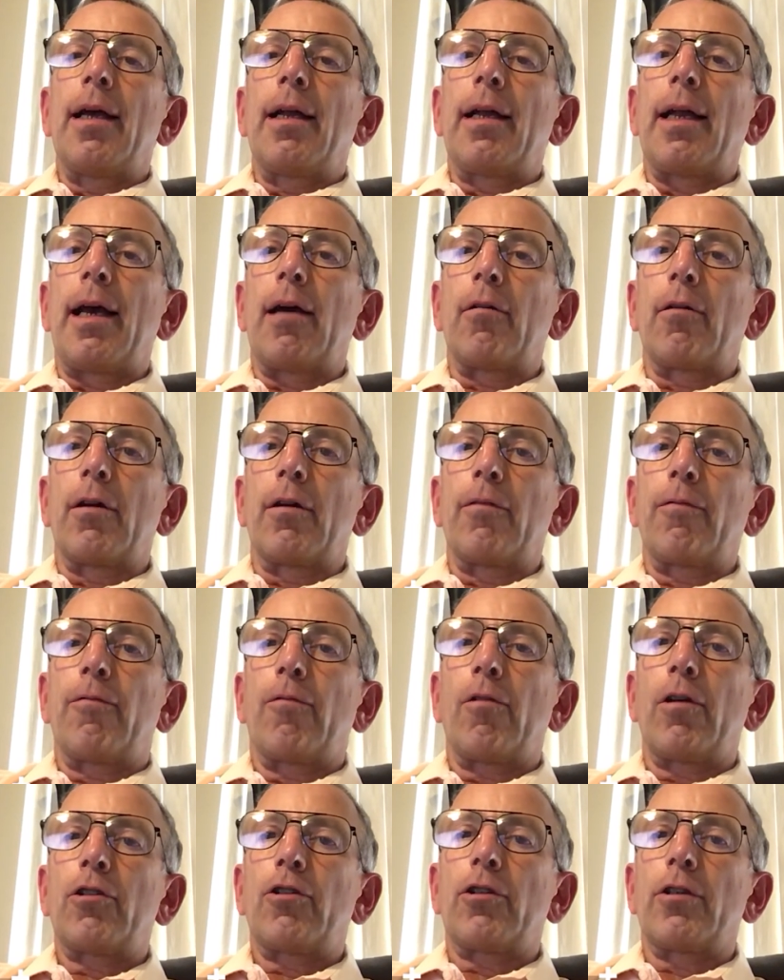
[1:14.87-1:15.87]
Now,
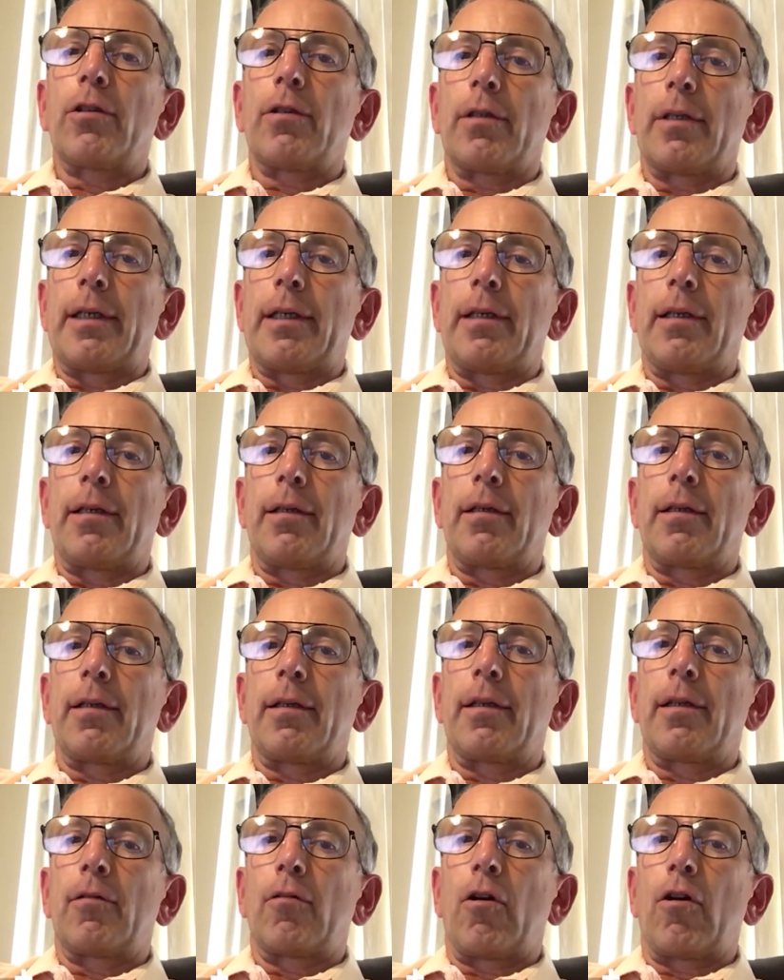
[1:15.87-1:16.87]
unfortunately,
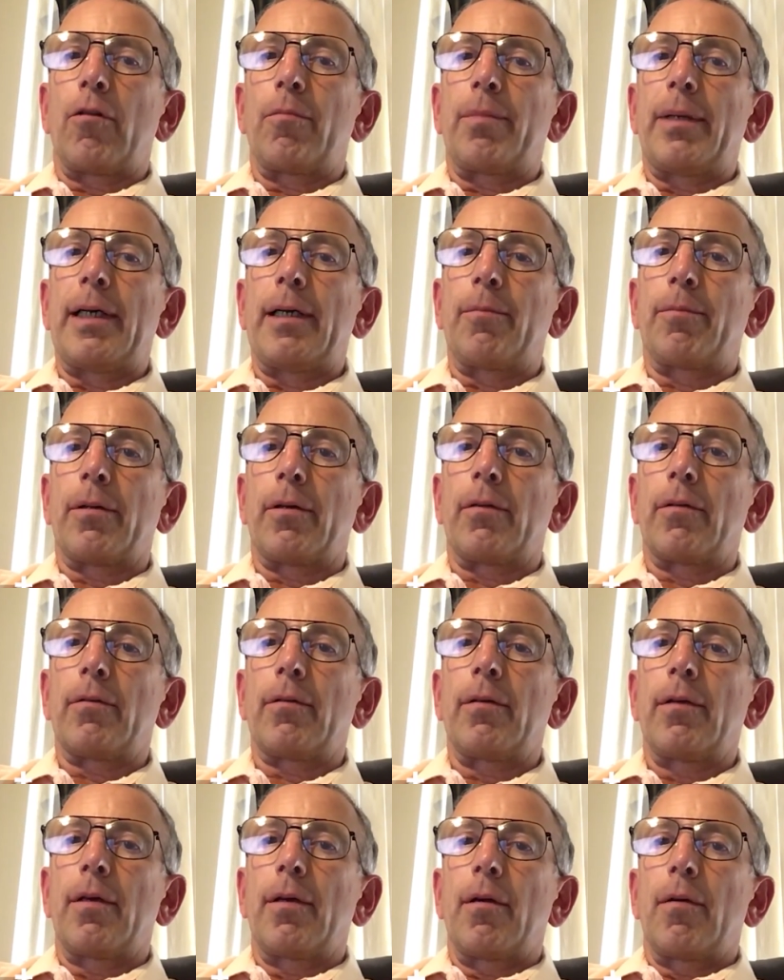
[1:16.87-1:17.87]
there are people,
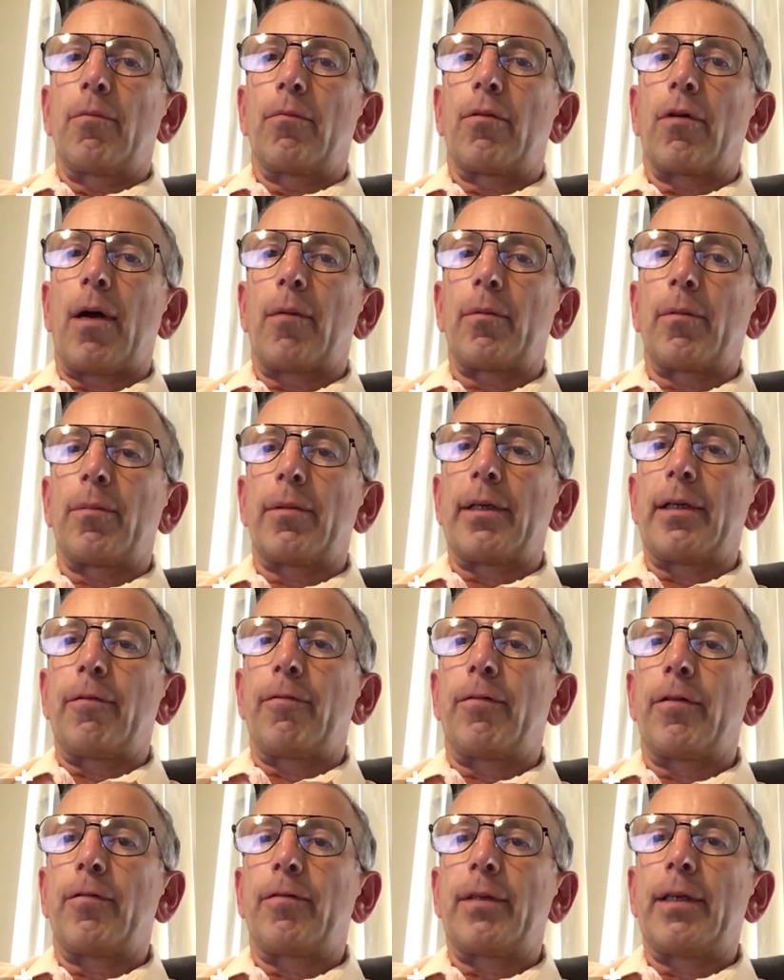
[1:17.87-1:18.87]
probably
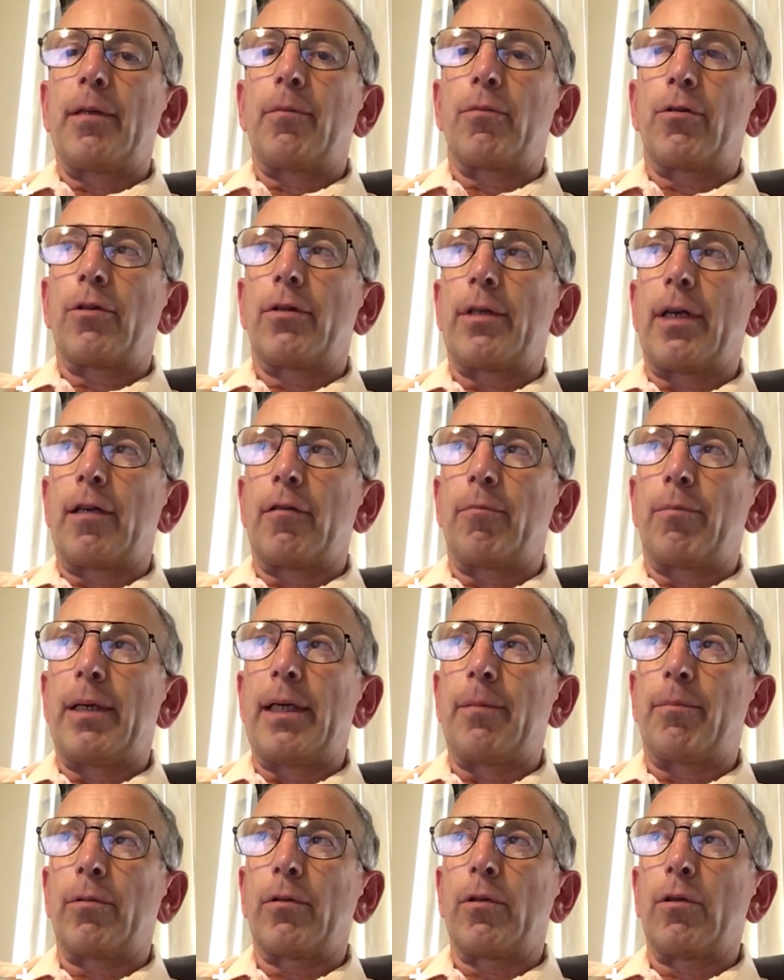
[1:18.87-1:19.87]
15% of
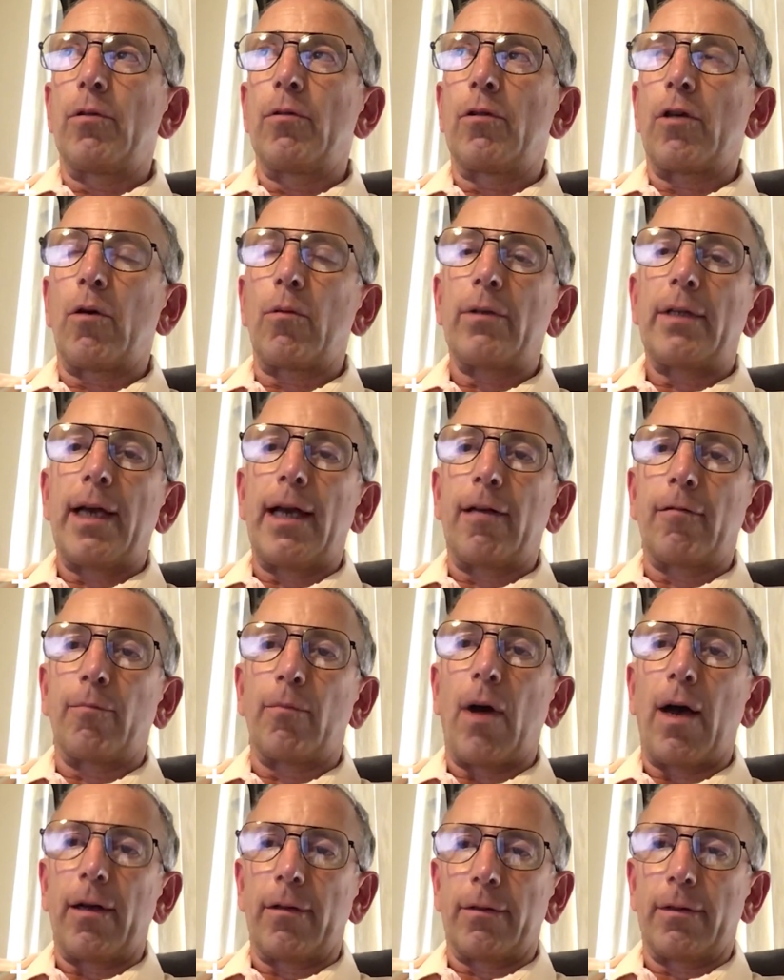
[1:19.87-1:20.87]
people, who don't have
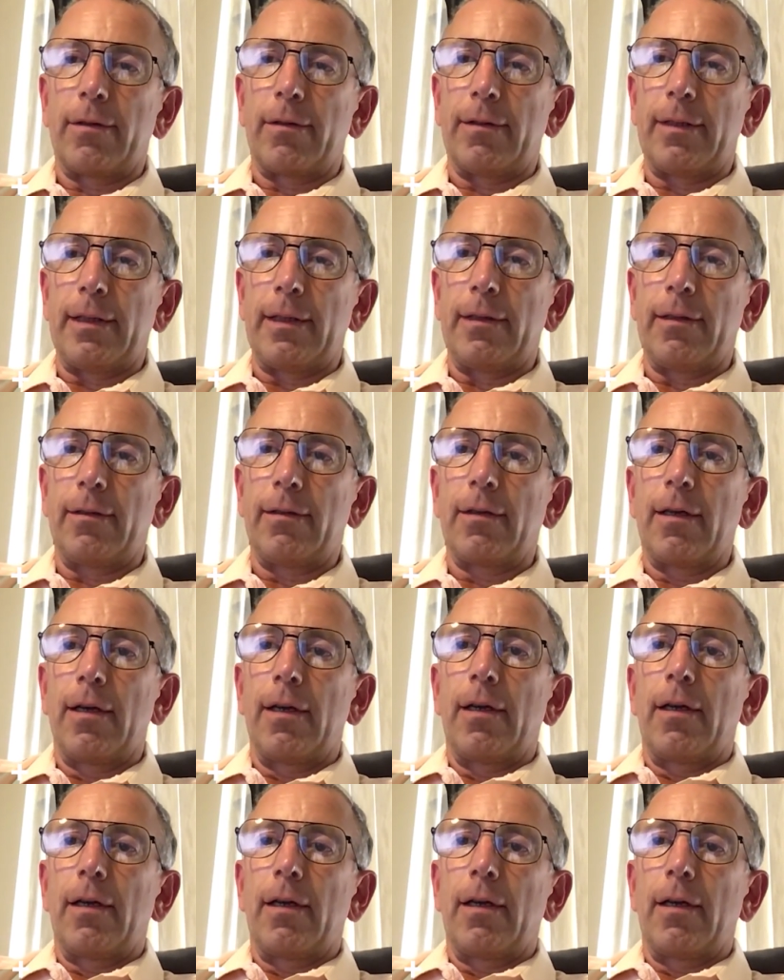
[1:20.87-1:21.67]
mild disease,